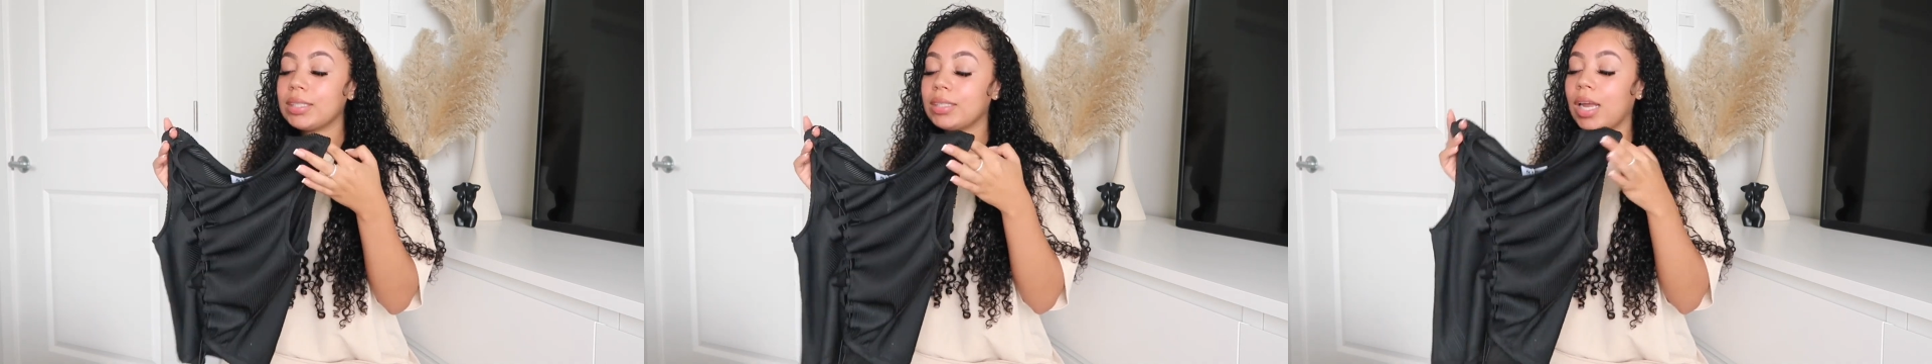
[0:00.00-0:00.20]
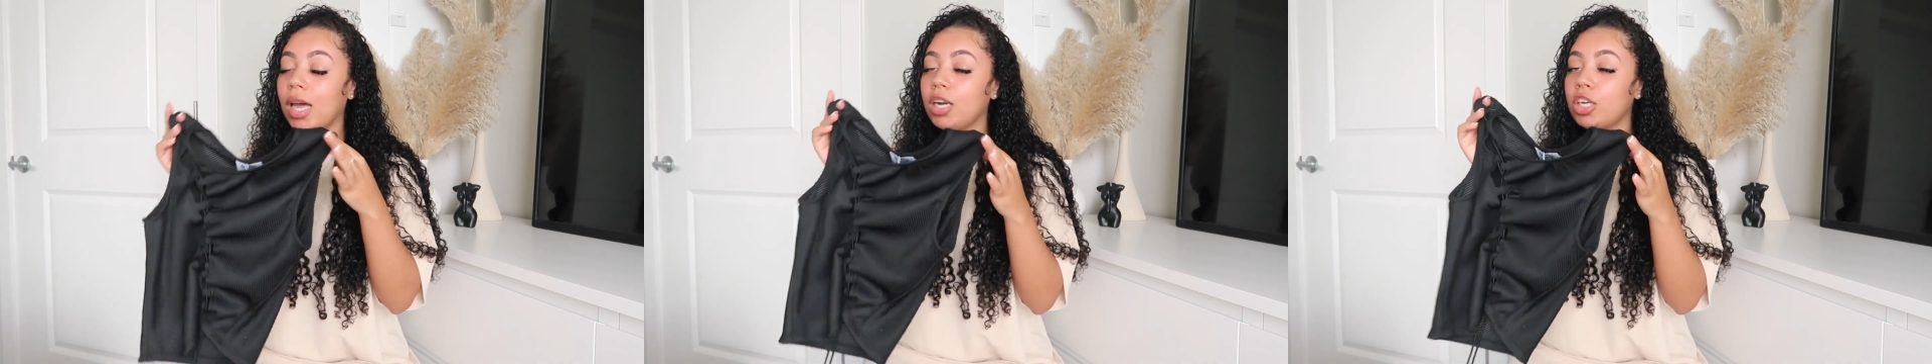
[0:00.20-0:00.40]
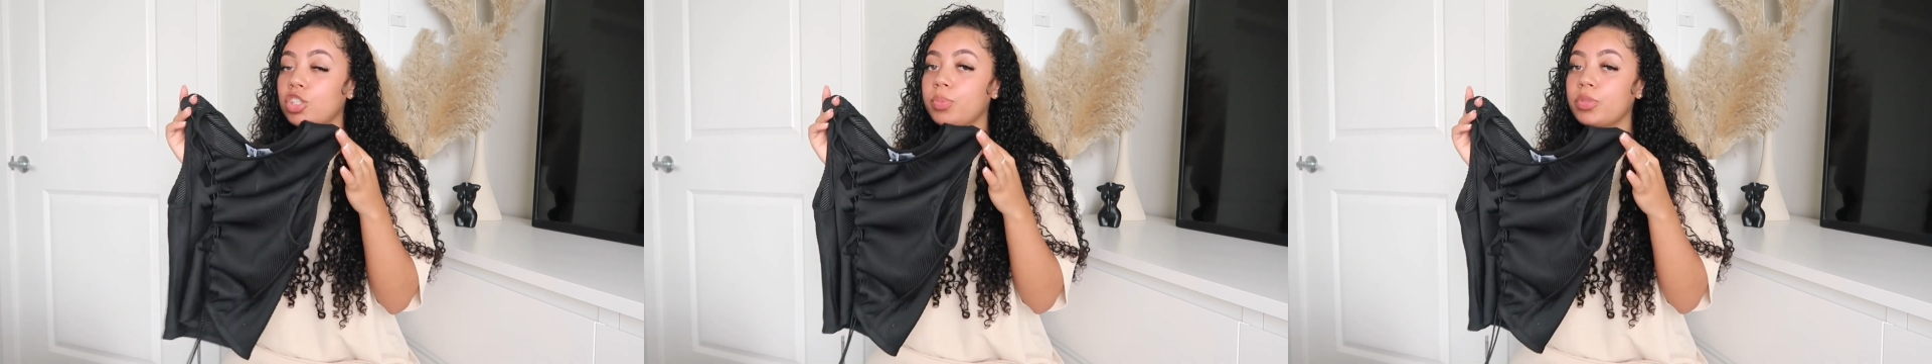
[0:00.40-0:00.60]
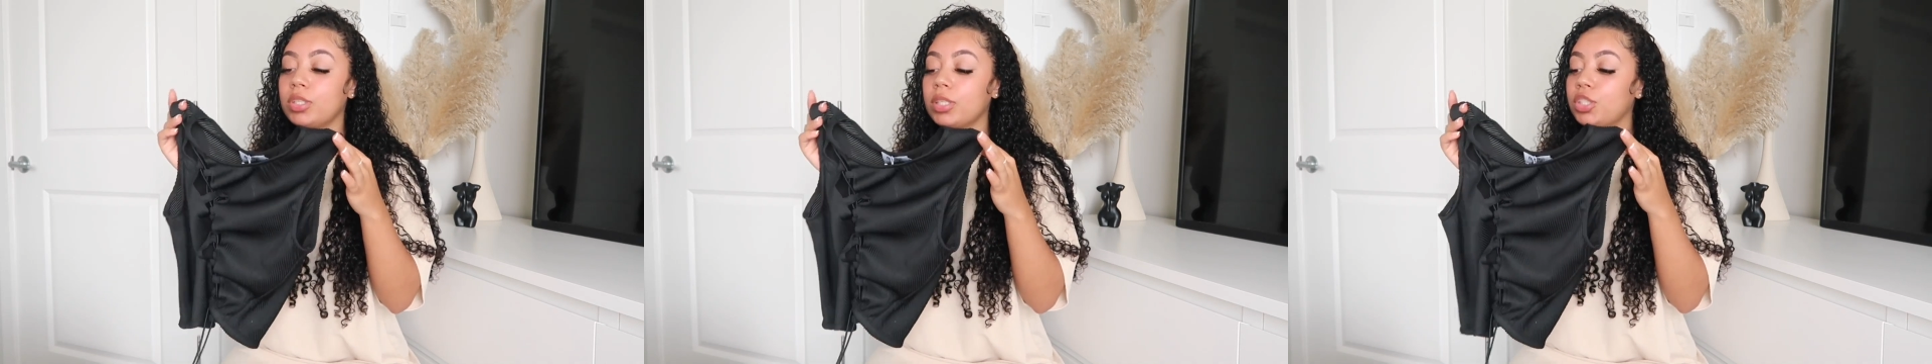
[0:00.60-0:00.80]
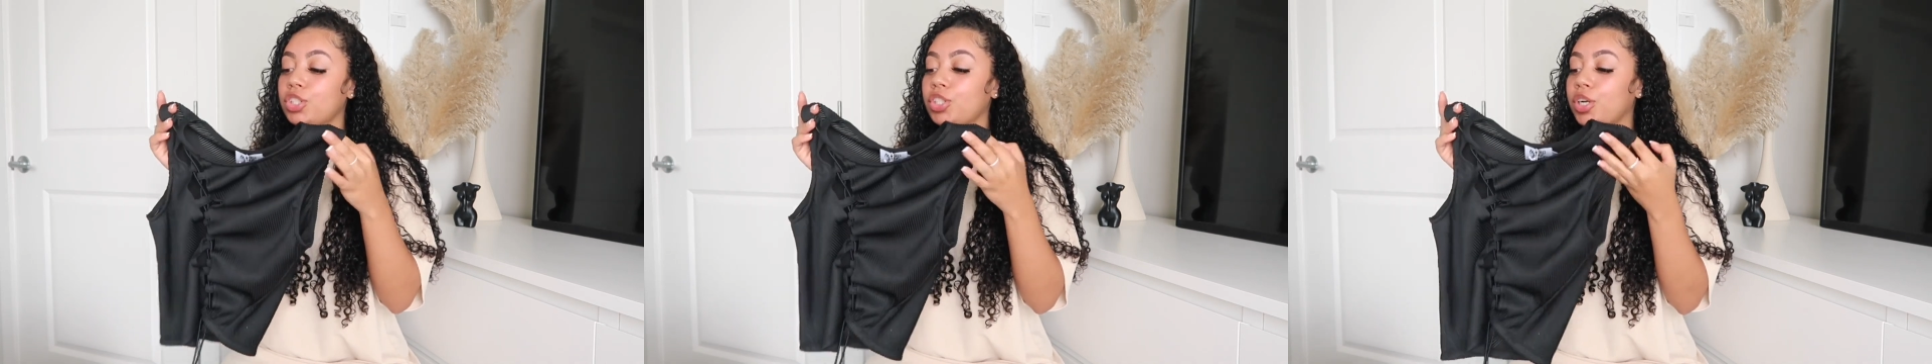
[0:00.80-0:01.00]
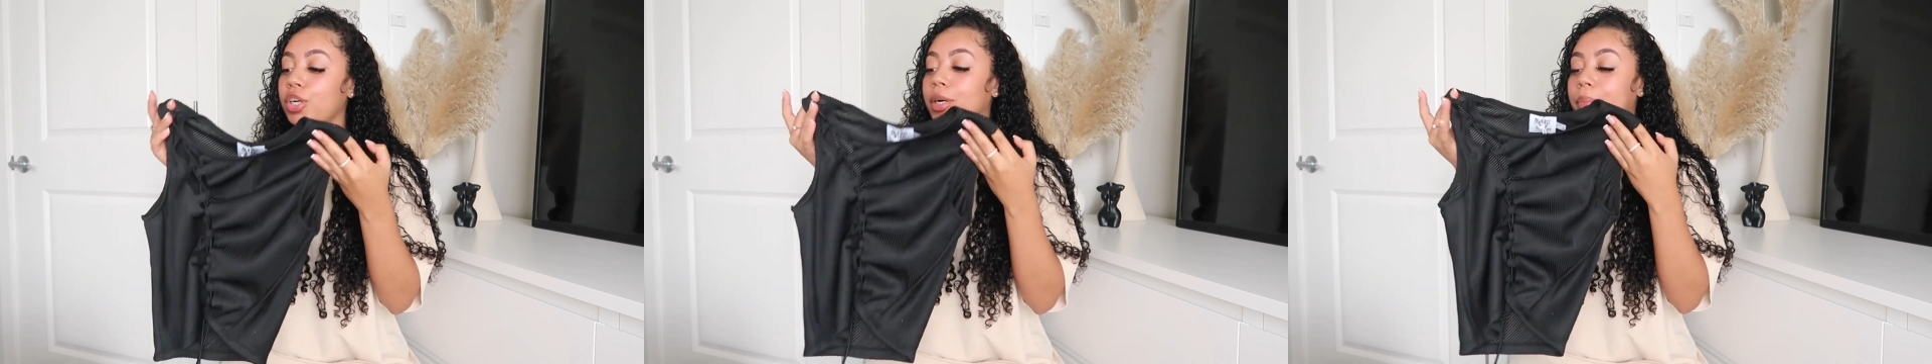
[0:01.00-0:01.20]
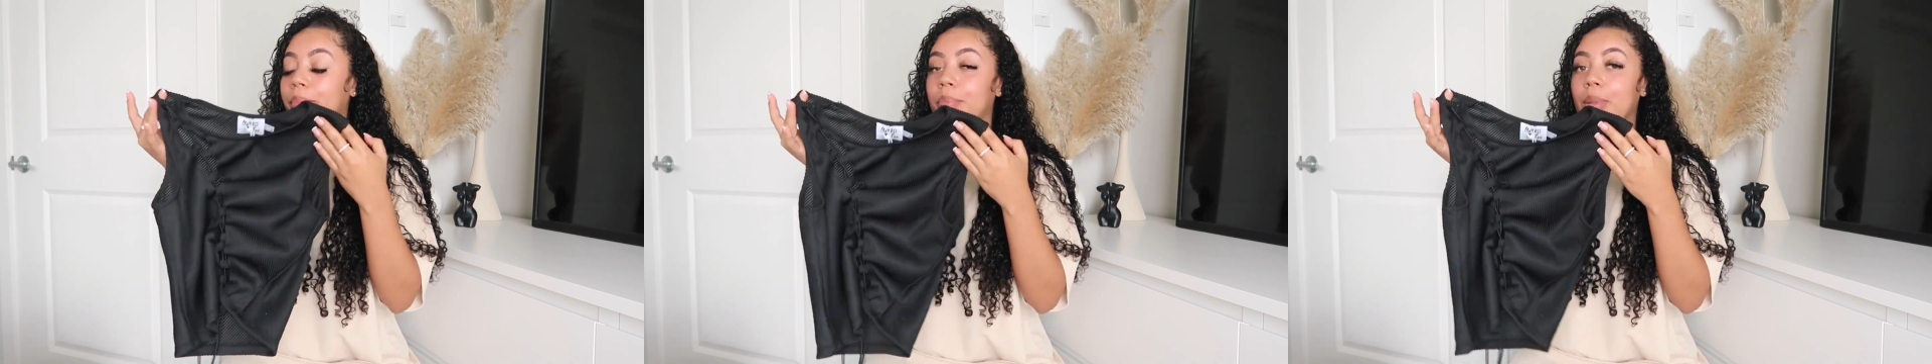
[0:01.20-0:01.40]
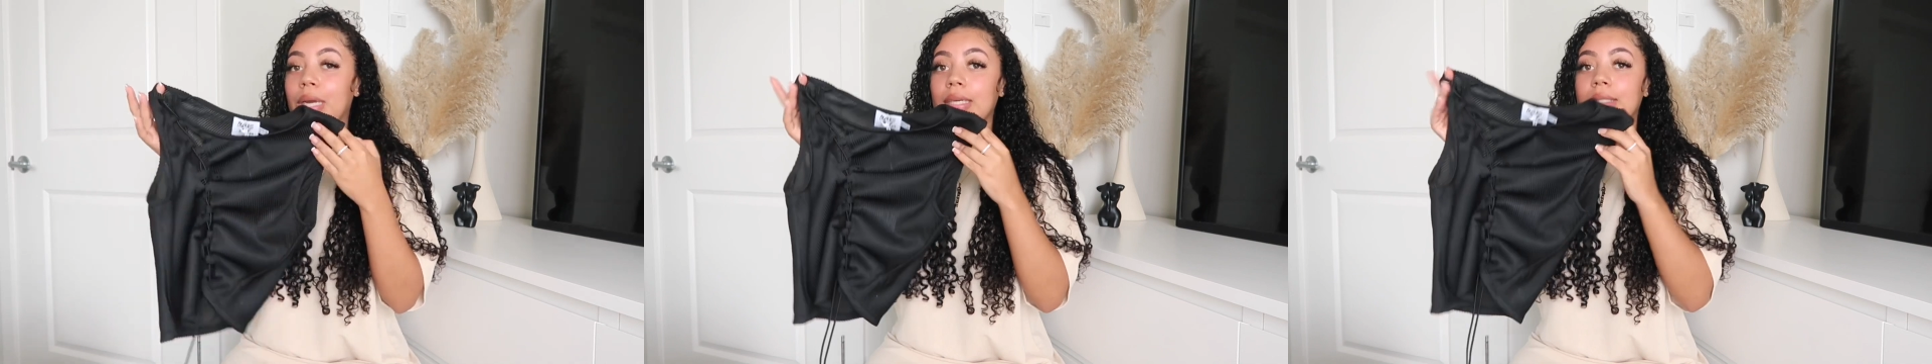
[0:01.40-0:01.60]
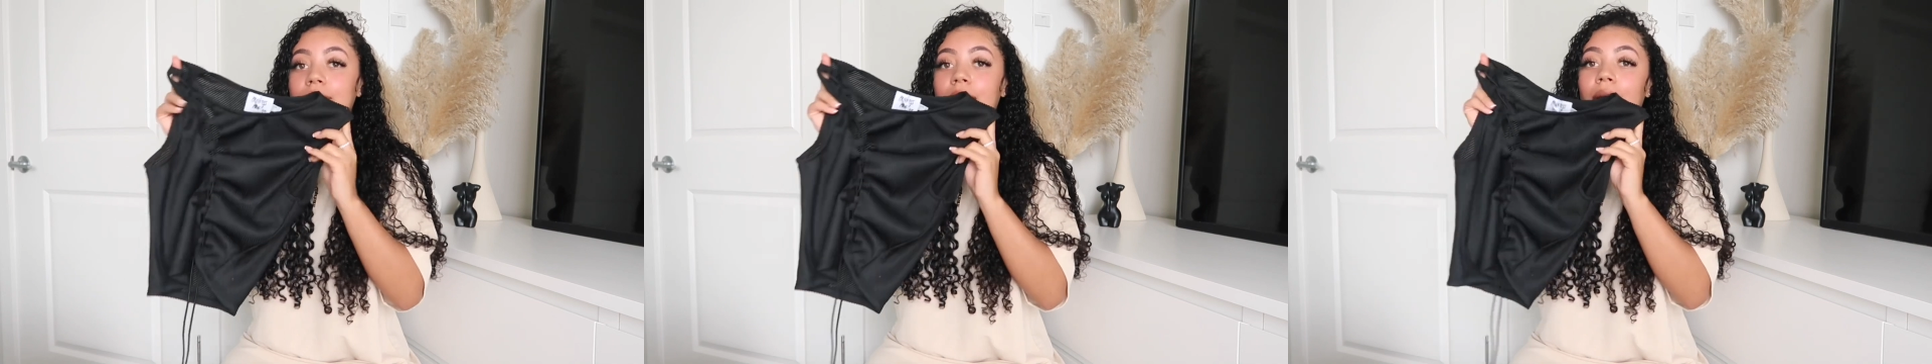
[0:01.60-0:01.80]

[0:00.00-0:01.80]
I'm not 100% sure, but